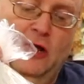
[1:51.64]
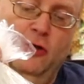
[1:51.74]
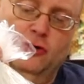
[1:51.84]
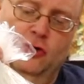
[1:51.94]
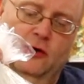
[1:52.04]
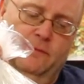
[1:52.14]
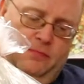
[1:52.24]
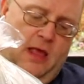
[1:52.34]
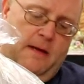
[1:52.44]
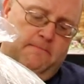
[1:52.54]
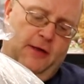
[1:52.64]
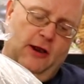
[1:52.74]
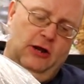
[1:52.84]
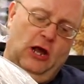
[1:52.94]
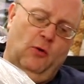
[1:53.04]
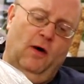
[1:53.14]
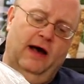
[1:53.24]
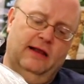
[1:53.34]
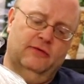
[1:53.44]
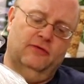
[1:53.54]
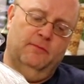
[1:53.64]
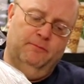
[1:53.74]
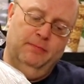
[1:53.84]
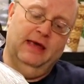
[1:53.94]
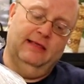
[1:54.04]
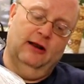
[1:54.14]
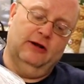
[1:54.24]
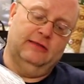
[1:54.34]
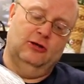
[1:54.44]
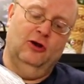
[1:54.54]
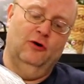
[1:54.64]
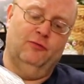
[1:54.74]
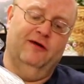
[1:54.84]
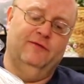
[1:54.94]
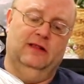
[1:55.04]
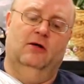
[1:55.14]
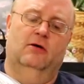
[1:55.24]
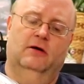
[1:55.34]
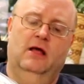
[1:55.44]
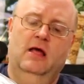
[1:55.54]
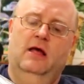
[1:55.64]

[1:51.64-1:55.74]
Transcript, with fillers: yellow to them, but they don't get quite as big. They don't get the two, three feet long.